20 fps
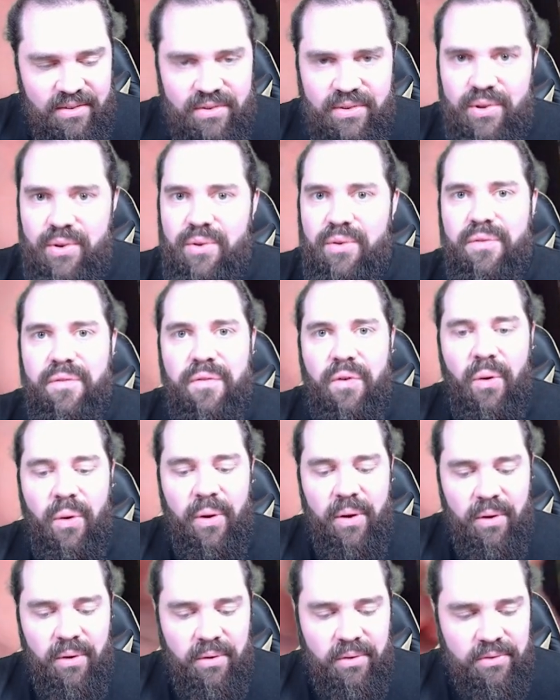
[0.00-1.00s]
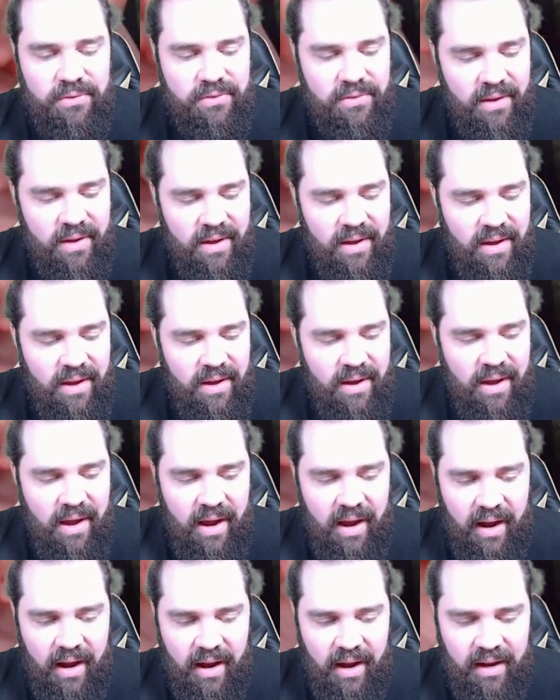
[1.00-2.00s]
2 foils,
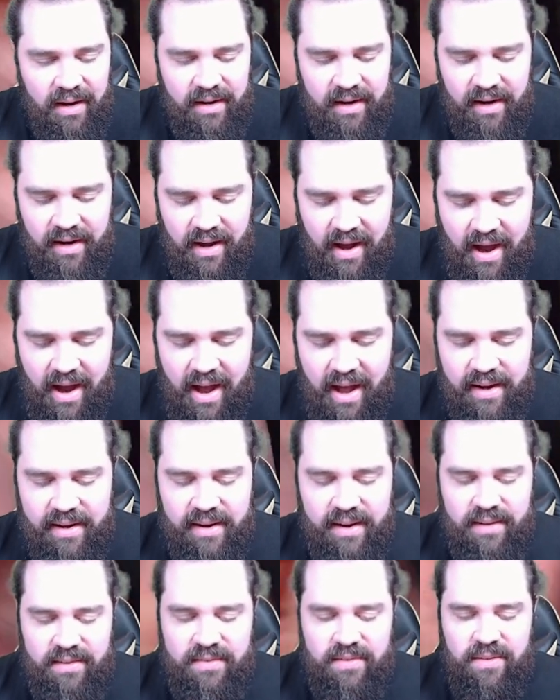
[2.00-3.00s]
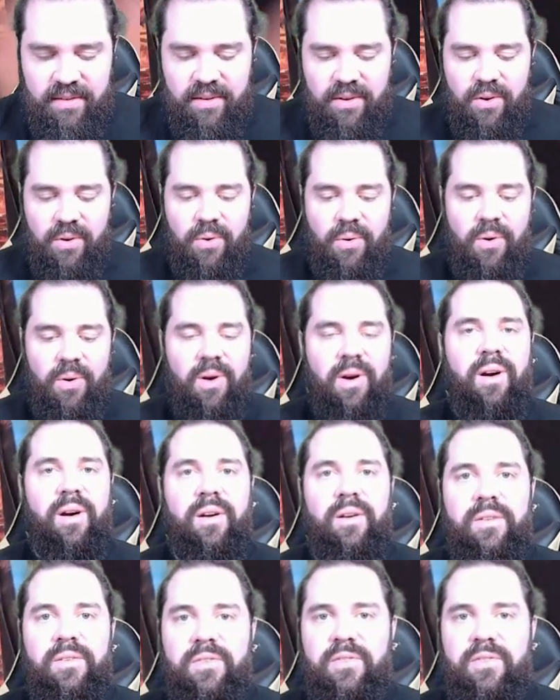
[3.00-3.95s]
and an Onyx Core.